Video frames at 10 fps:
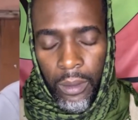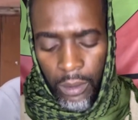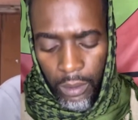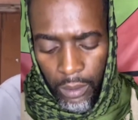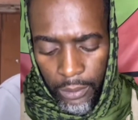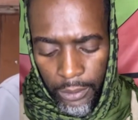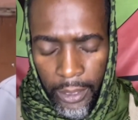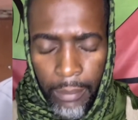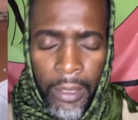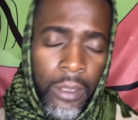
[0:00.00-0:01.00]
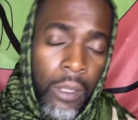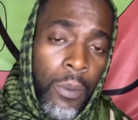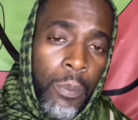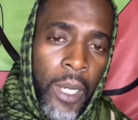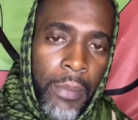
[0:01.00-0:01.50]
the statements of the
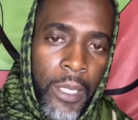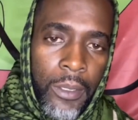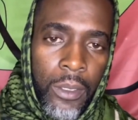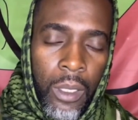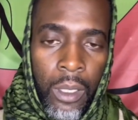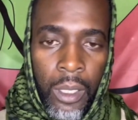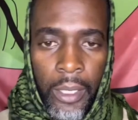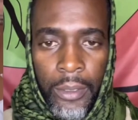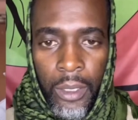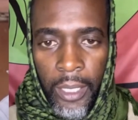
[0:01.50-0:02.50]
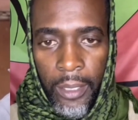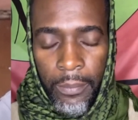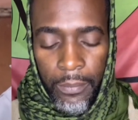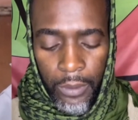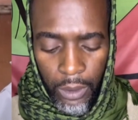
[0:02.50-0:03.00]
Prime Minister earlier today
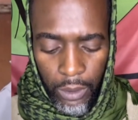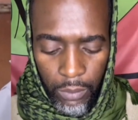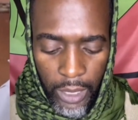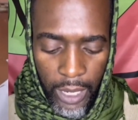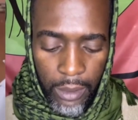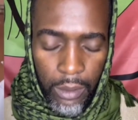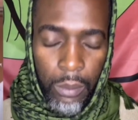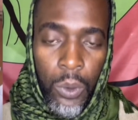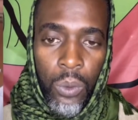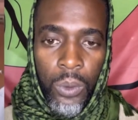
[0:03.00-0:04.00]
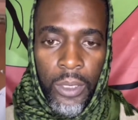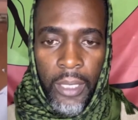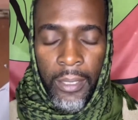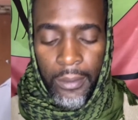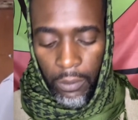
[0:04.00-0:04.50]
regarding the Maroons
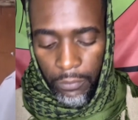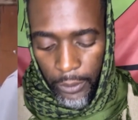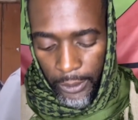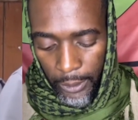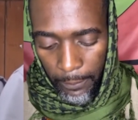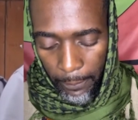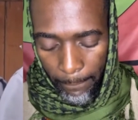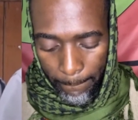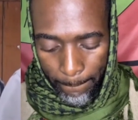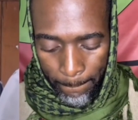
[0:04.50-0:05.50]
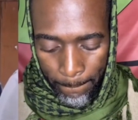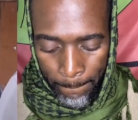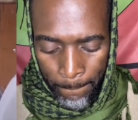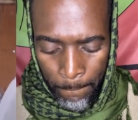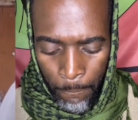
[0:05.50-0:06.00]
and sovereignty.
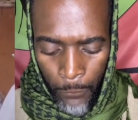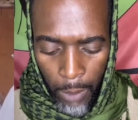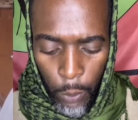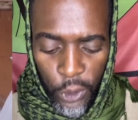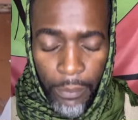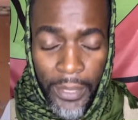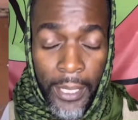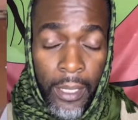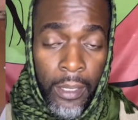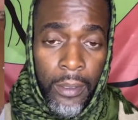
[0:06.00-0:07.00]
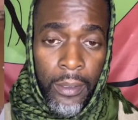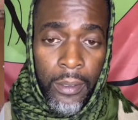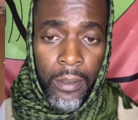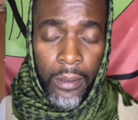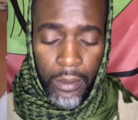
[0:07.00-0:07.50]
Most Jamaicans
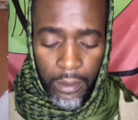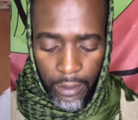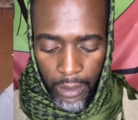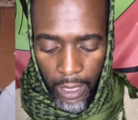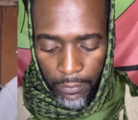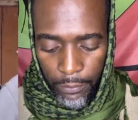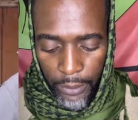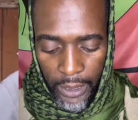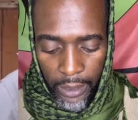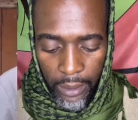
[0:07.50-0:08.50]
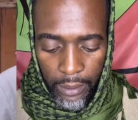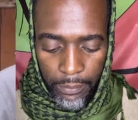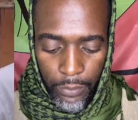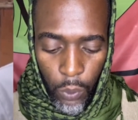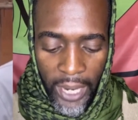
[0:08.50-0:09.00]
have really
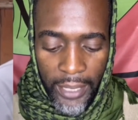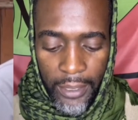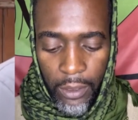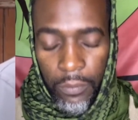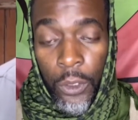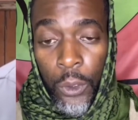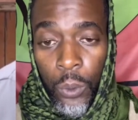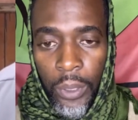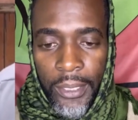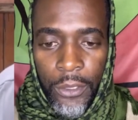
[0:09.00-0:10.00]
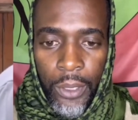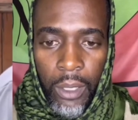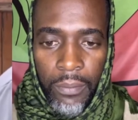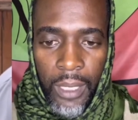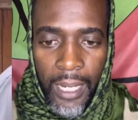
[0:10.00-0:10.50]
no idea of the true history
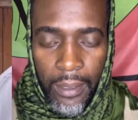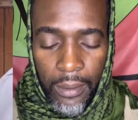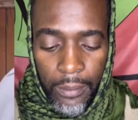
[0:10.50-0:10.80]
of the land,